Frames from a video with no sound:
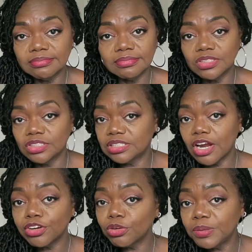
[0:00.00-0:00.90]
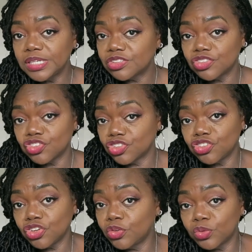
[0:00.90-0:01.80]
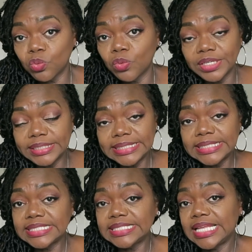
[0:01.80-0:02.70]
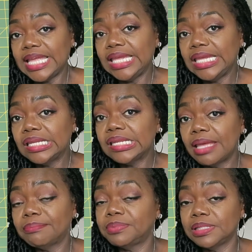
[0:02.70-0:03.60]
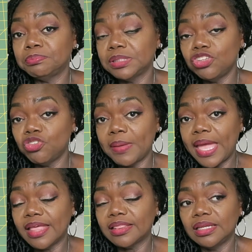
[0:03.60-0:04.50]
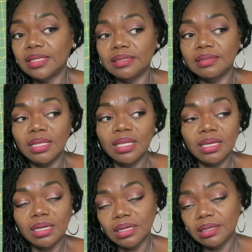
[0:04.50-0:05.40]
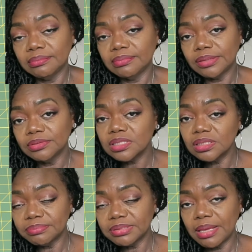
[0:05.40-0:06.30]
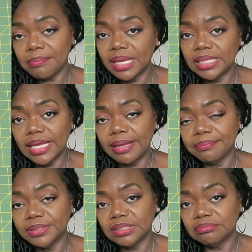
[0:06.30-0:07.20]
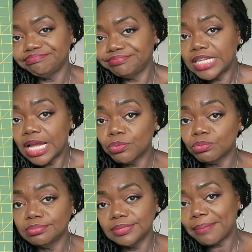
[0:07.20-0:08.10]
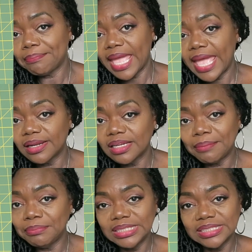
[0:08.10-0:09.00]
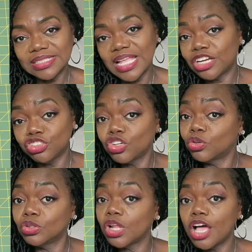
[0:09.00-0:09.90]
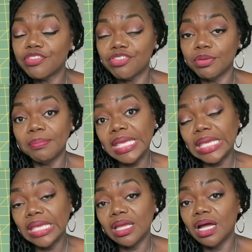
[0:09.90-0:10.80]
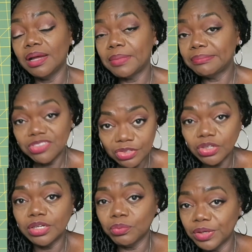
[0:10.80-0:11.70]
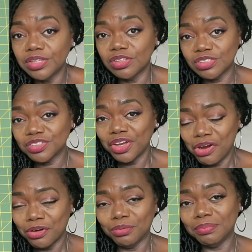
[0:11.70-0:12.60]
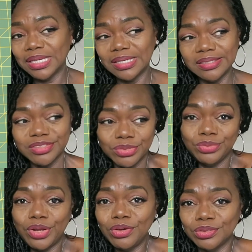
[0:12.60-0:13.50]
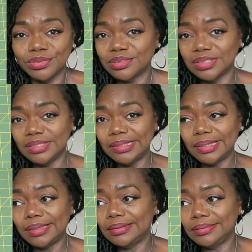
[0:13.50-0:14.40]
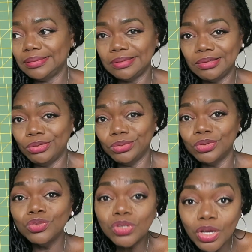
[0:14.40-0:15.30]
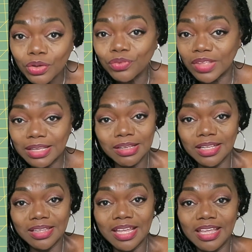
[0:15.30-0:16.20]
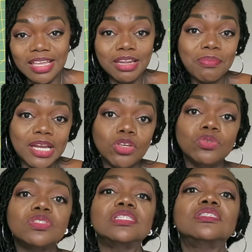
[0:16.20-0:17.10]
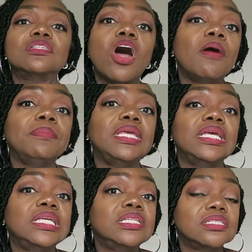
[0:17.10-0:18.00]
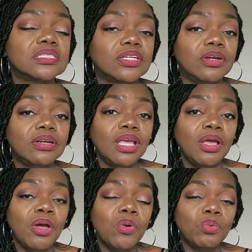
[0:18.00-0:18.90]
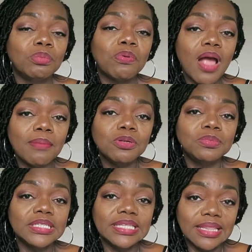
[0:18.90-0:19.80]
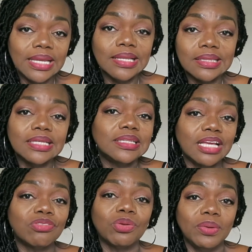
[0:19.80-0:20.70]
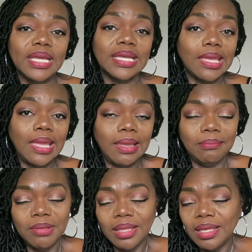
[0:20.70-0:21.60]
the darker pieces just shows where it didn't stay in that bleach bath. And I was a little upset by that, but not bad. I mean, it's not a total loss to me. I'm still going to wear this skirt, because who knows? Who knows? Anybody who saw me in this skirt would probably think that that's the way it came.